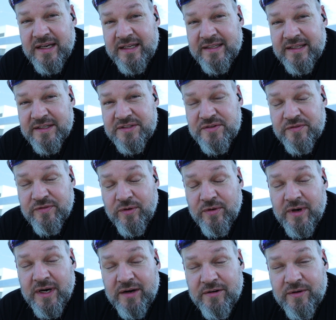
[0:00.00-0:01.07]
And then it's a
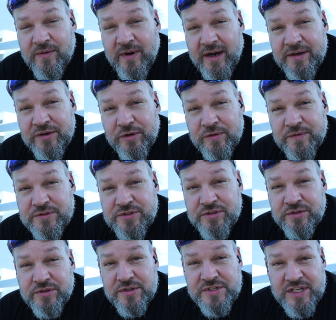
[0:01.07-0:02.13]
4-hour ride over
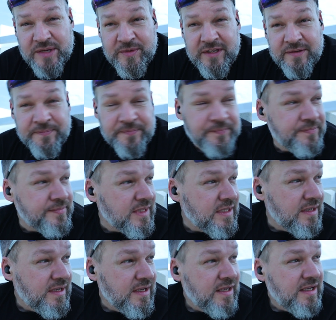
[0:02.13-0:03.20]
to Yosemite.
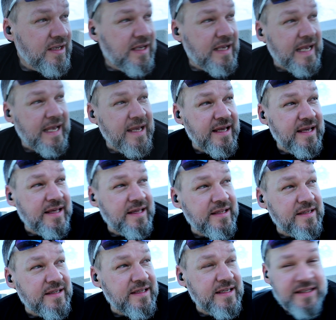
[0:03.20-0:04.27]

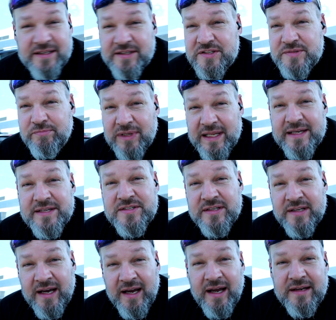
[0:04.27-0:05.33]
And it is
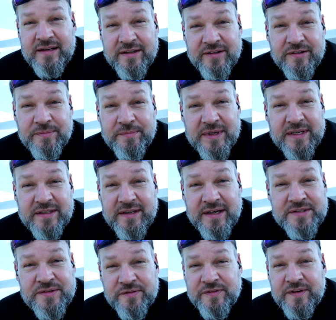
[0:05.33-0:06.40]
blazing hot here, but it
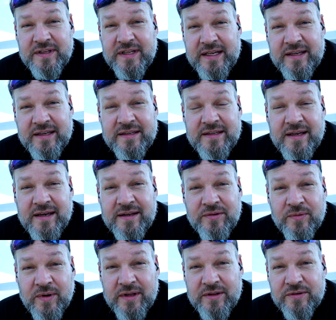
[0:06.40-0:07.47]
doesn't feel like Indiana
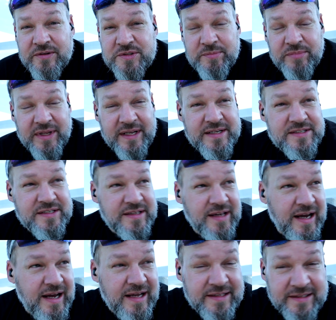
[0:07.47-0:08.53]
weather. It's blazing
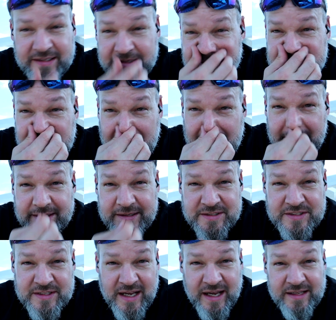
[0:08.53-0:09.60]
hot and that it's hot.
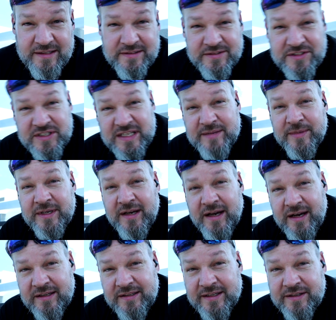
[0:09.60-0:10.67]
It's not steamy
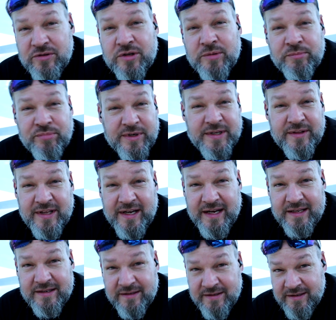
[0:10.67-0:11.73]
hot like you can breathe
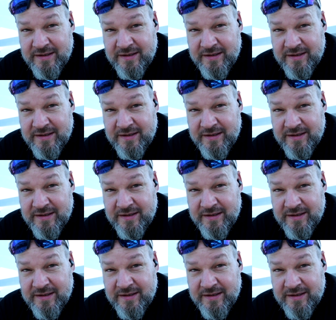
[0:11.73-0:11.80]
hot.